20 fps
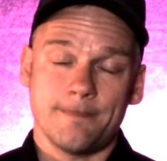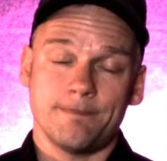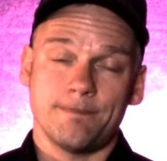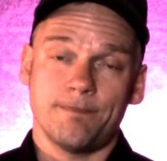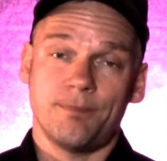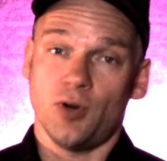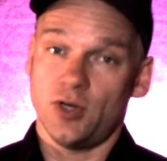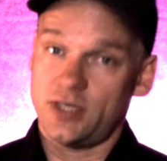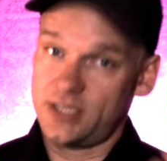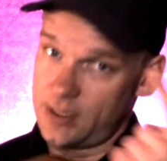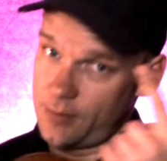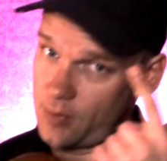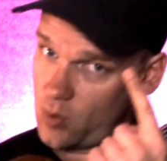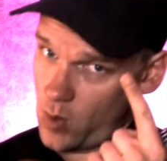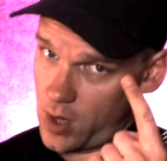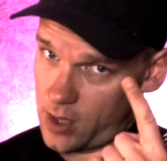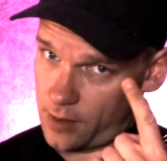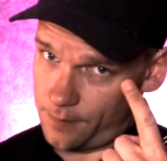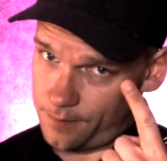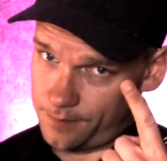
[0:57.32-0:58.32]
Point number
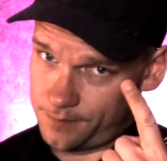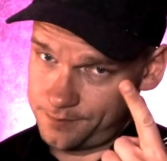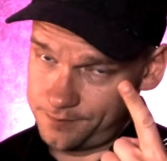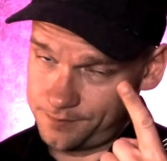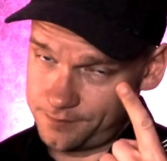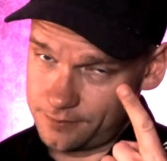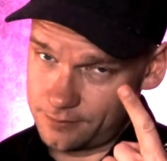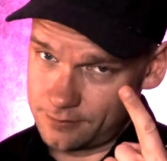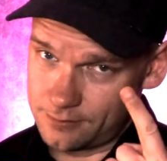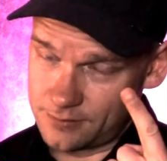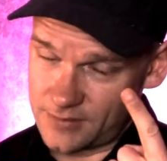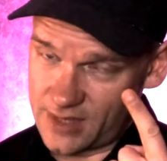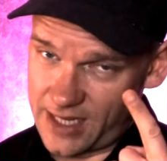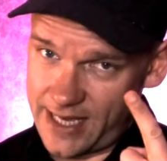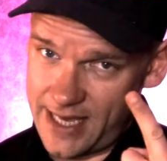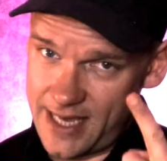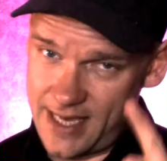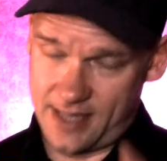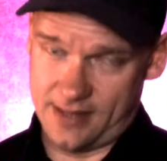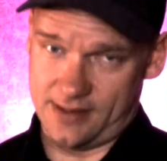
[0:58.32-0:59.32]
one
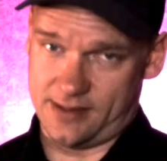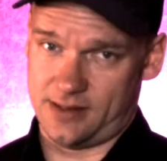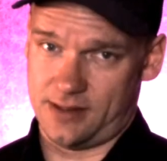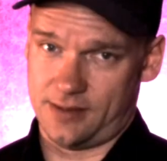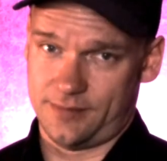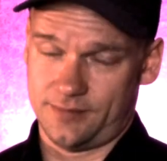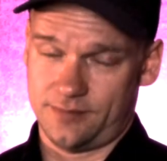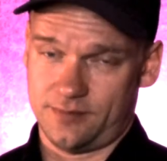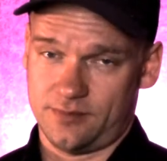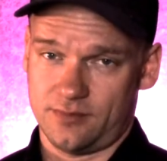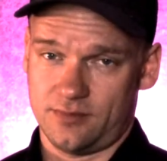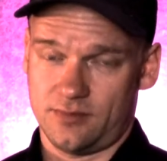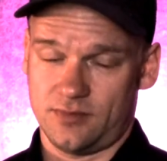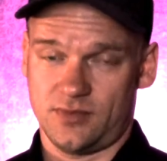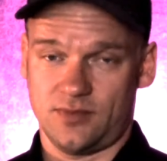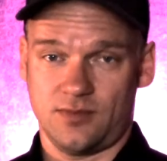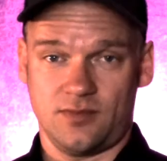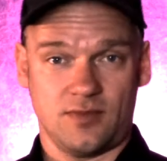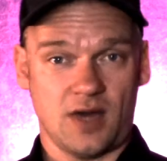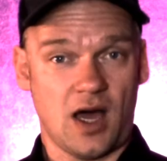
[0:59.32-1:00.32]
is
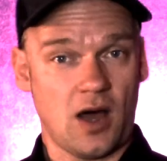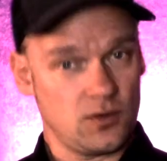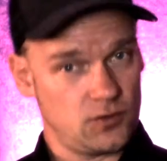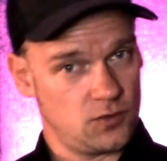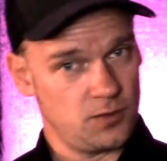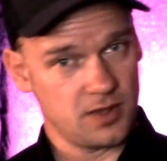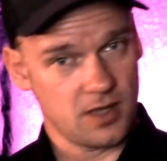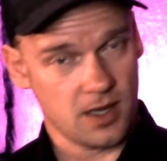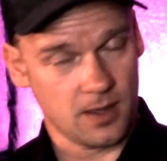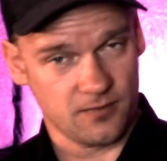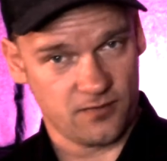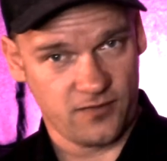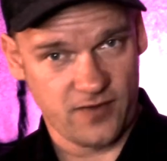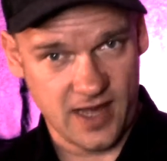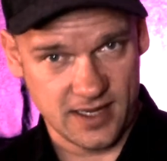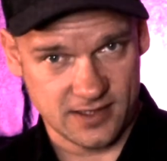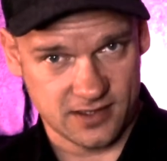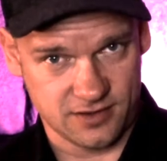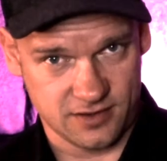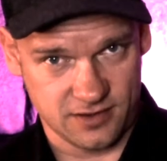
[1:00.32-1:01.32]
how to become
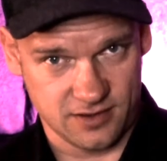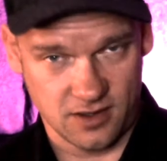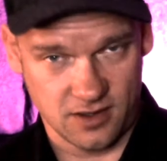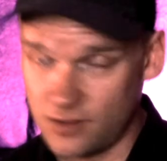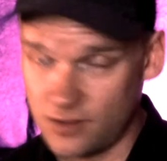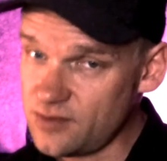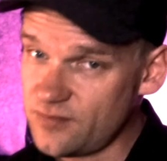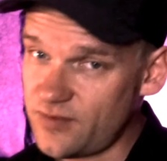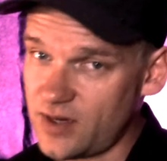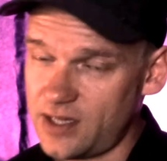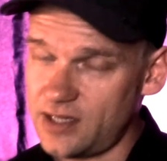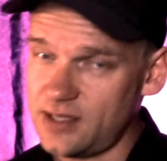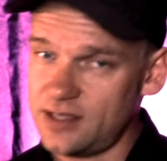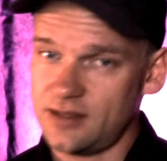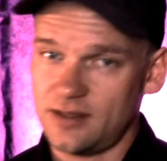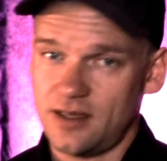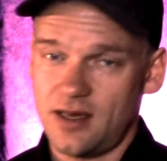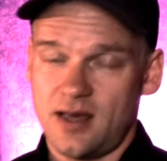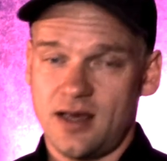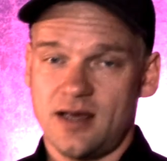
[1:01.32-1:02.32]
faster the
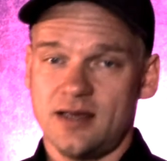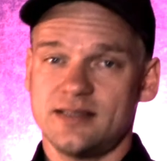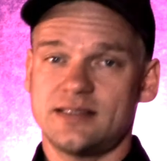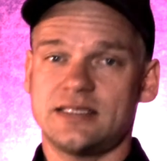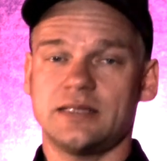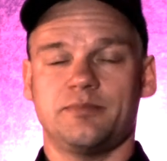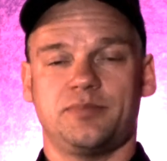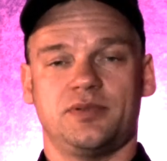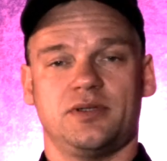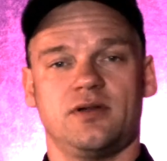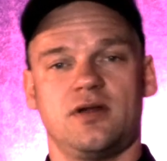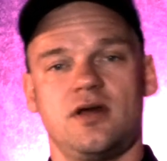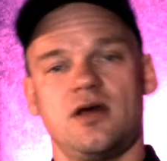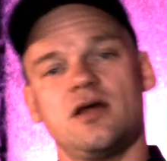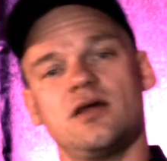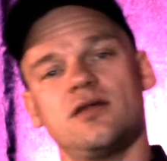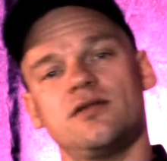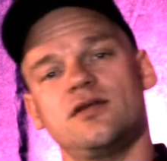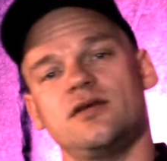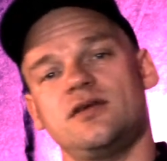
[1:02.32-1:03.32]
violin. Simple.
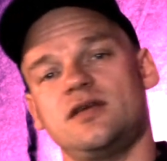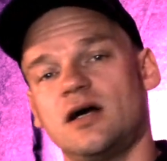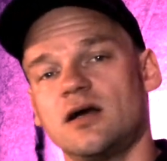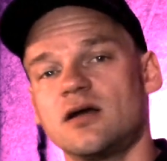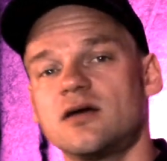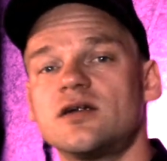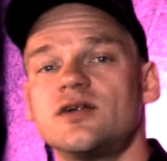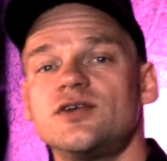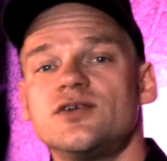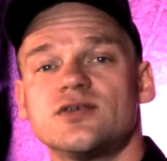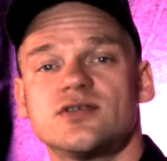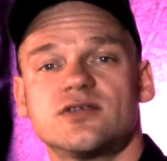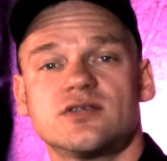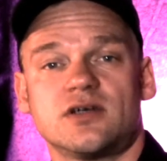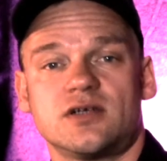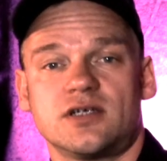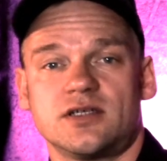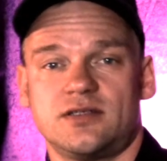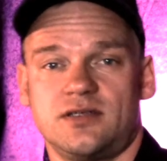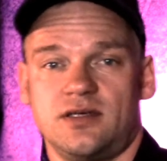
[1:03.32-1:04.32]
The younger you
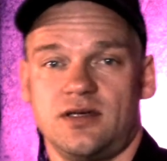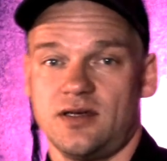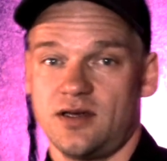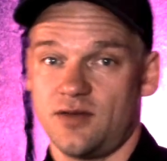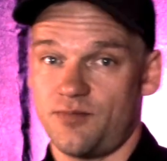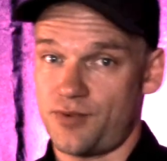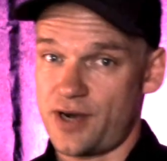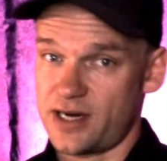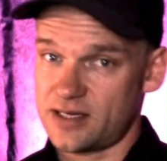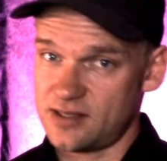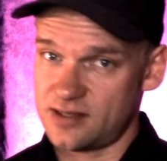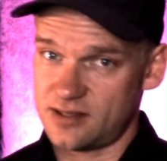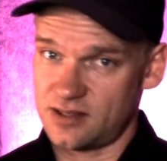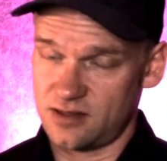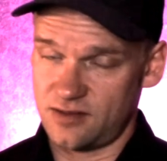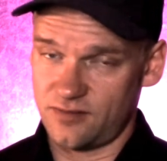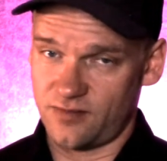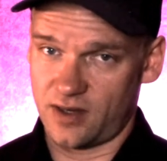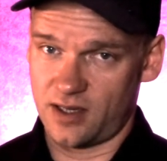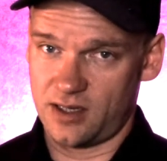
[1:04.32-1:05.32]
start practicing
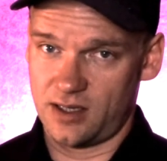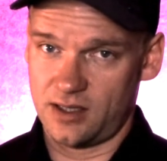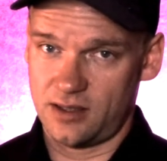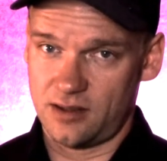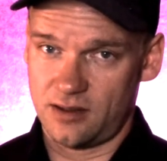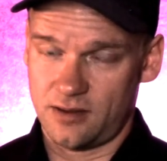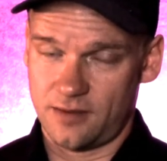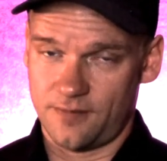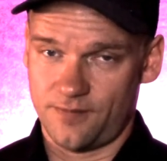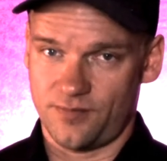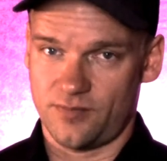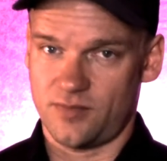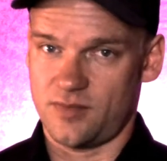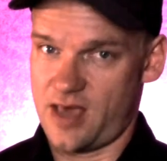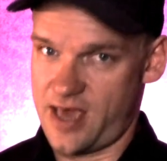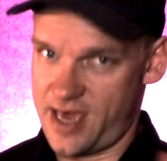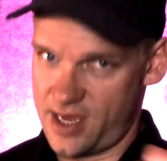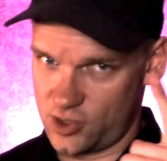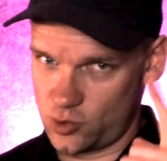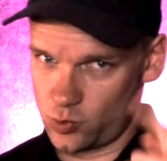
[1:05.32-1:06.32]
the violin,
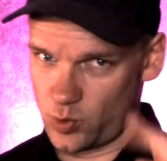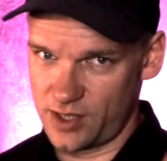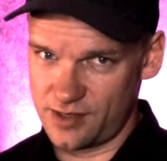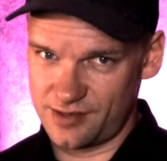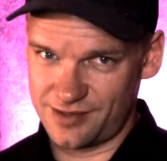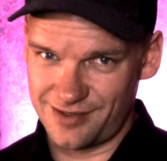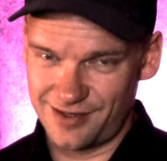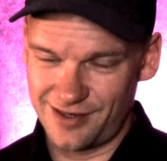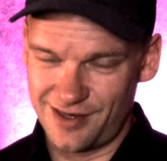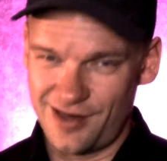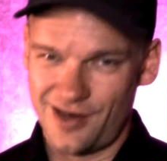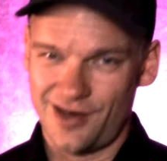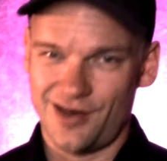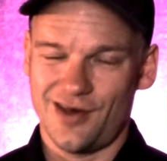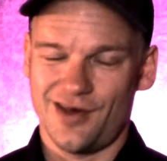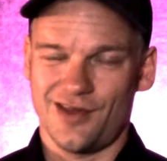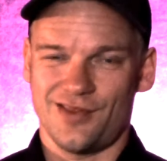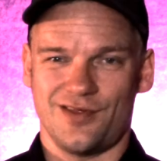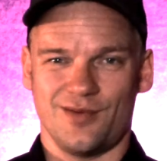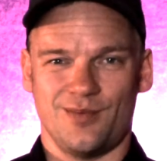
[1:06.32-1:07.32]
age-wise,
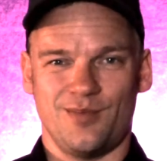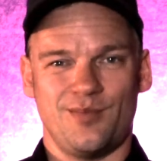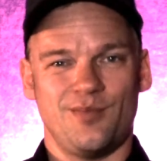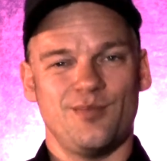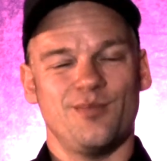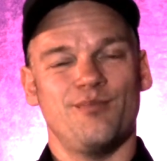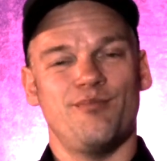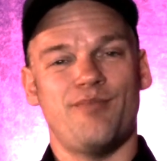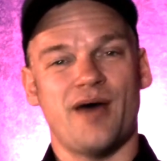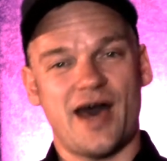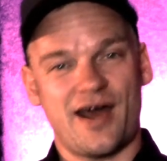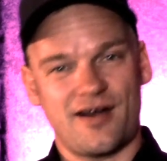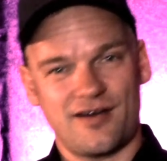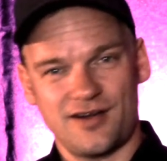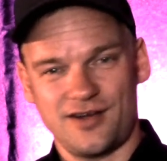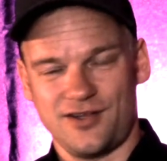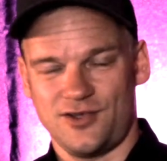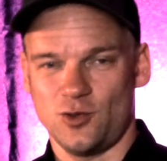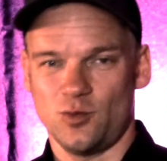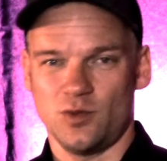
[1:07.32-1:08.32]
the better
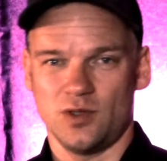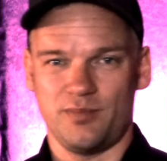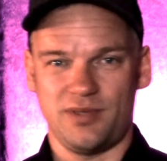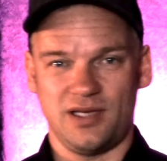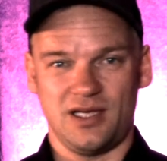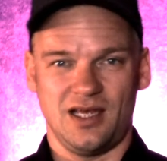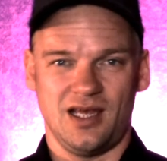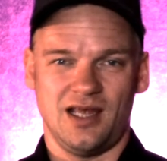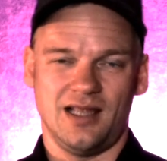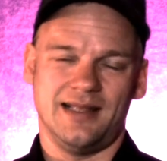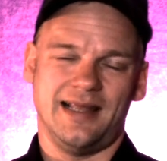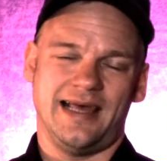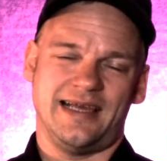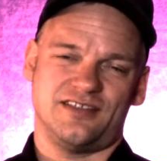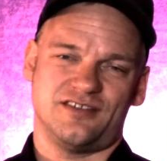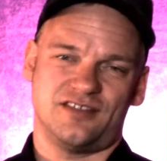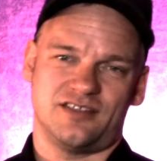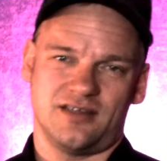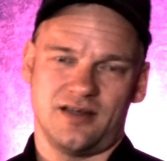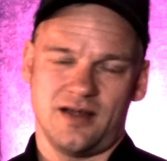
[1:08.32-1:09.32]
you will be
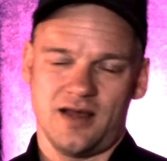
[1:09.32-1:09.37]
later.